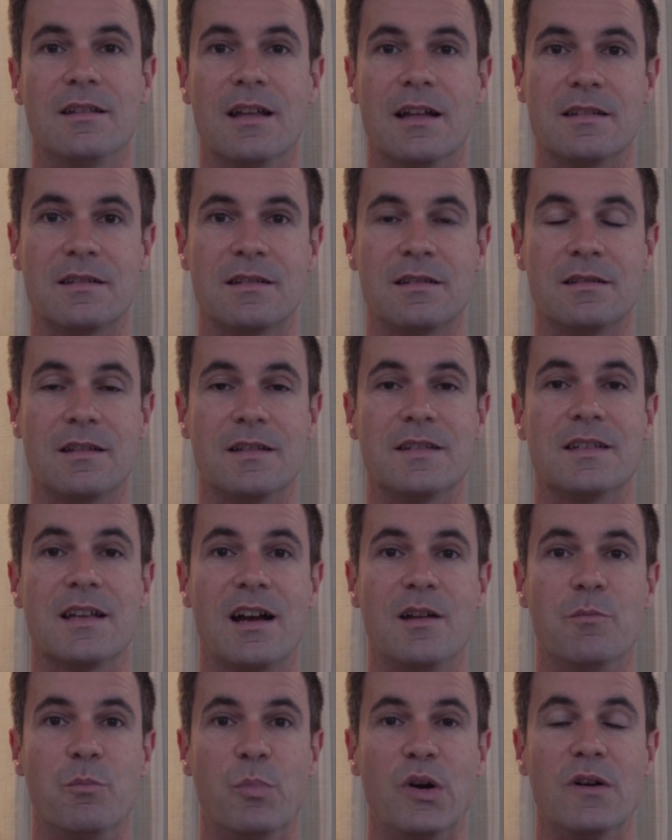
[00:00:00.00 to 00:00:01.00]
that's
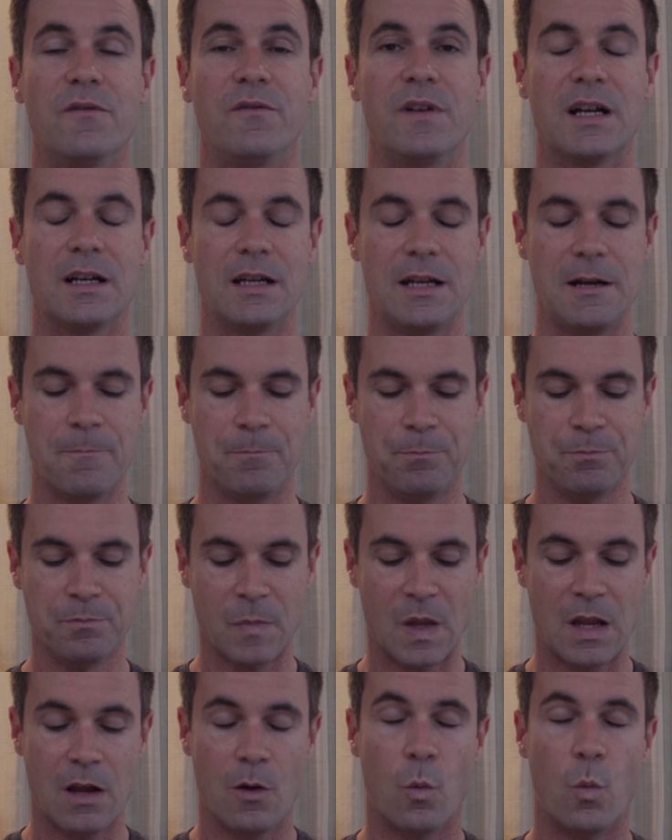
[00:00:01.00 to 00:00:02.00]
designed perfectly
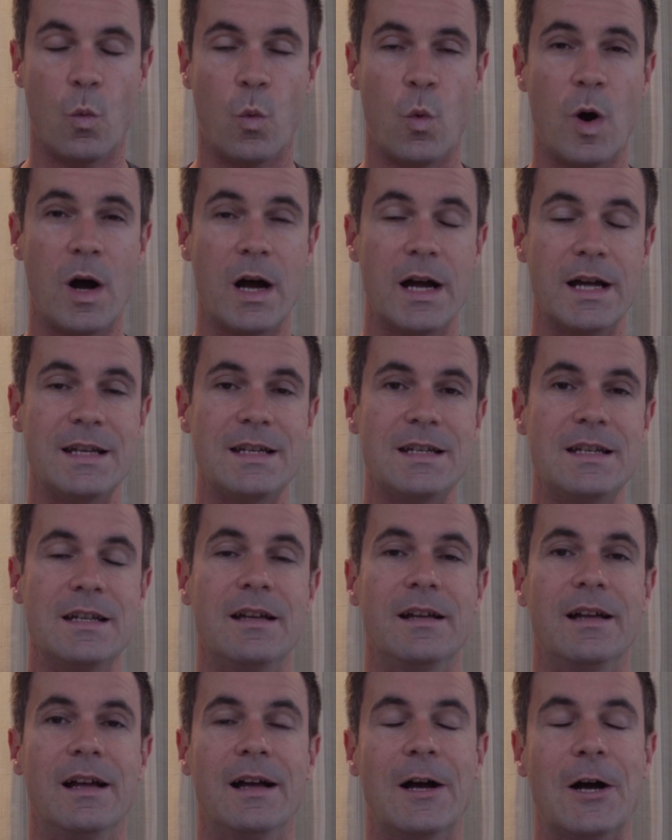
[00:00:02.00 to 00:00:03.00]
one
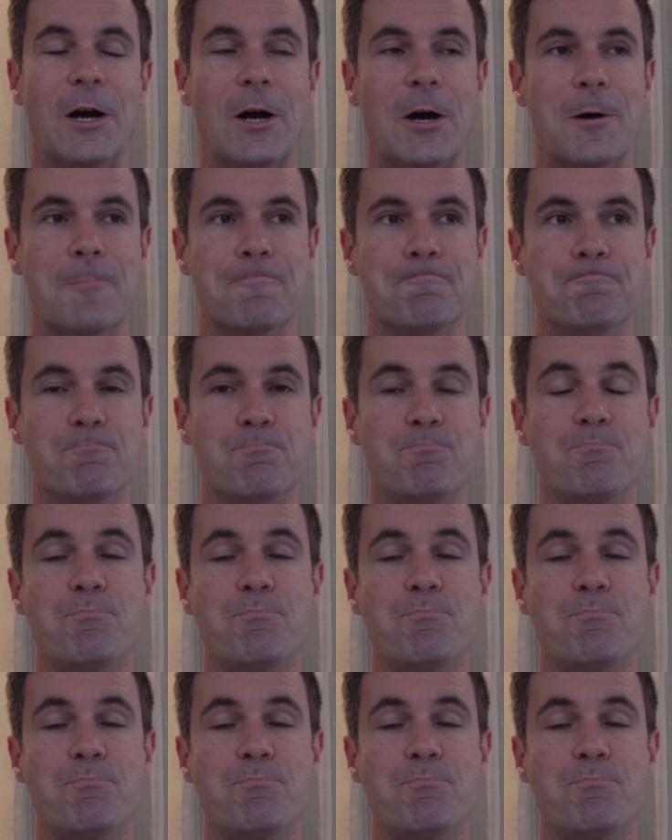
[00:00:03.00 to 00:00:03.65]
um,